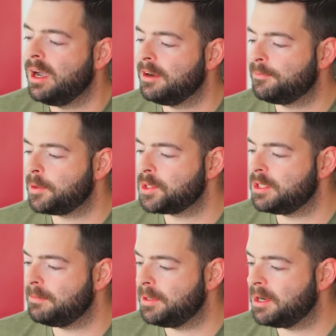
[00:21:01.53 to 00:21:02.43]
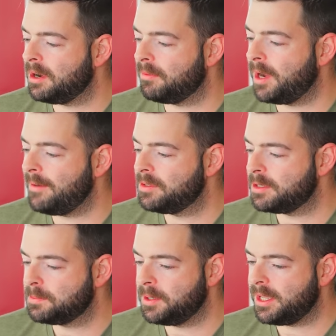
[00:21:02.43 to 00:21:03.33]
Unfortunately, the beer arrived to
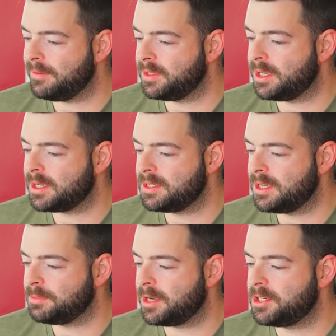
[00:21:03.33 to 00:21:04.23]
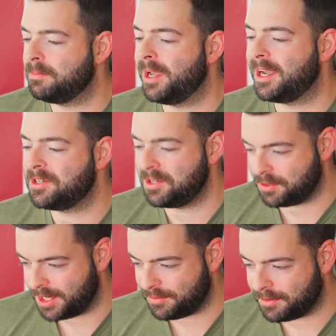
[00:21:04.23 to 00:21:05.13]
us pretty heavily oxidized. Watch your packaging
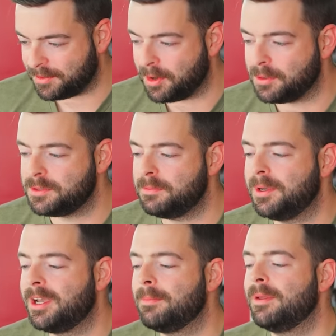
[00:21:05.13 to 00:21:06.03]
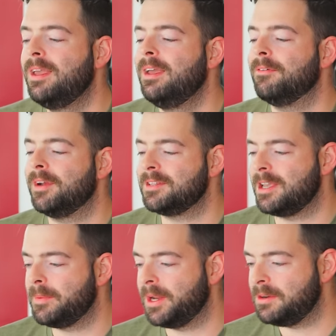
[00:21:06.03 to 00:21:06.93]
transfer for O2 pickup.
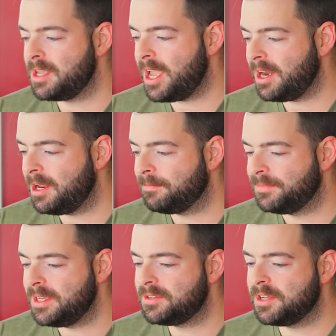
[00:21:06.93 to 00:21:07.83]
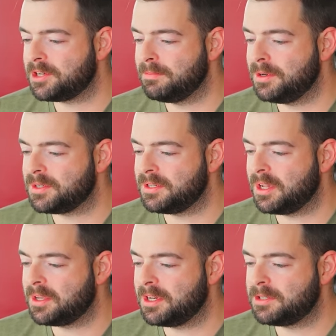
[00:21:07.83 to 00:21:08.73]
Re-examine how you're canning. These session beers are
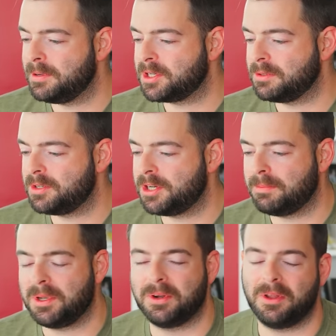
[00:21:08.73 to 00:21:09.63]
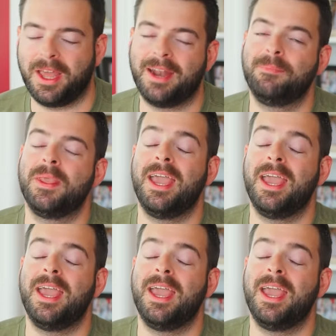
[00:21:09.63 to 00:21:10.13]
delicate, especially with shipping and all that.